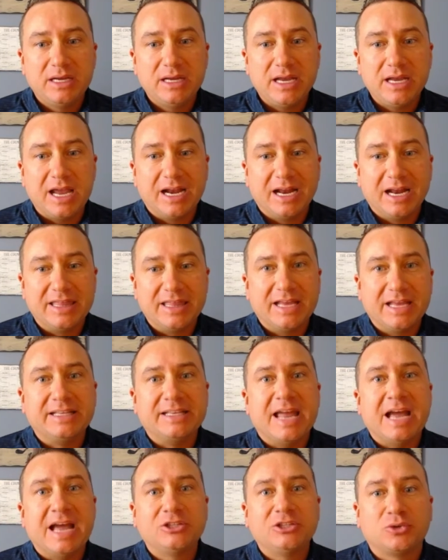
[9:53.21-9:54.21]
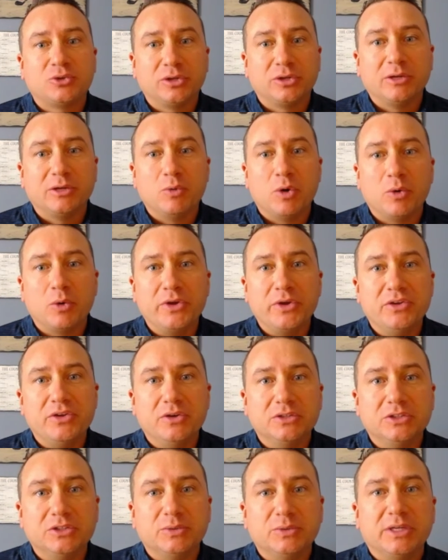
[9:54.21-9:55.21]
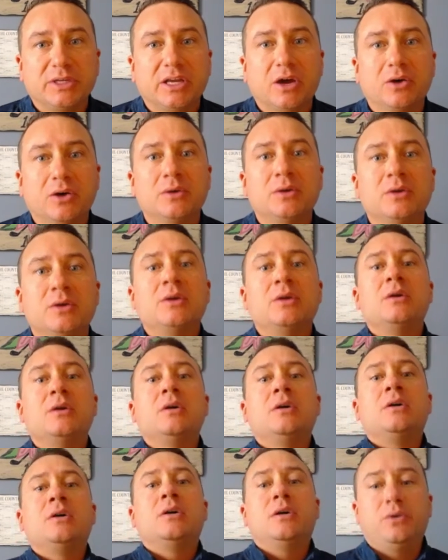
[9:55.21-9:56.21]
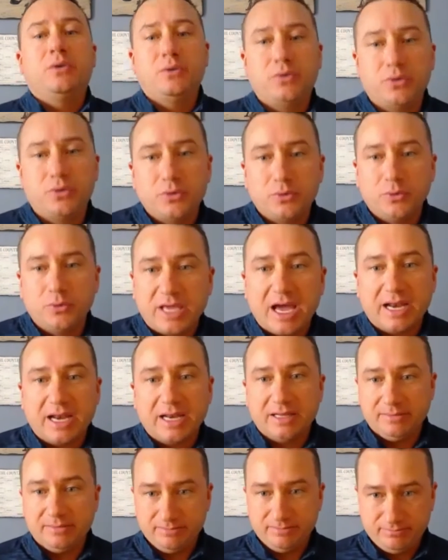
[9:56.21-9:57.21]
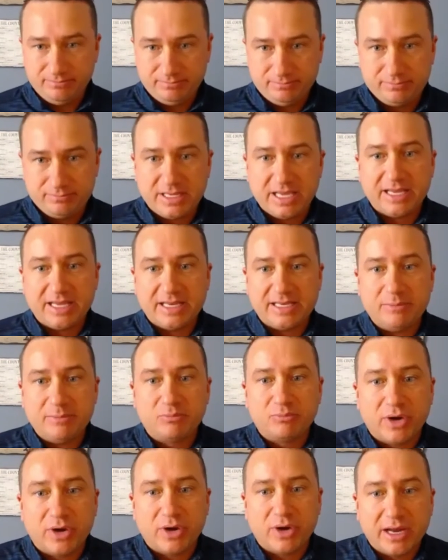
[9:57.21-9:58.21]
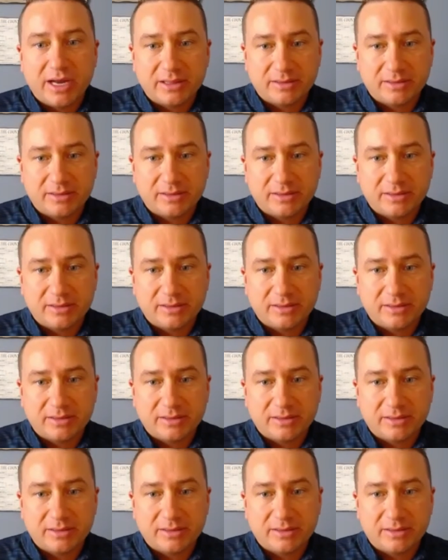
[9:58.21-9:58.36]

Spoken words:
and I think naturally what we do is we kind of take a deep breath,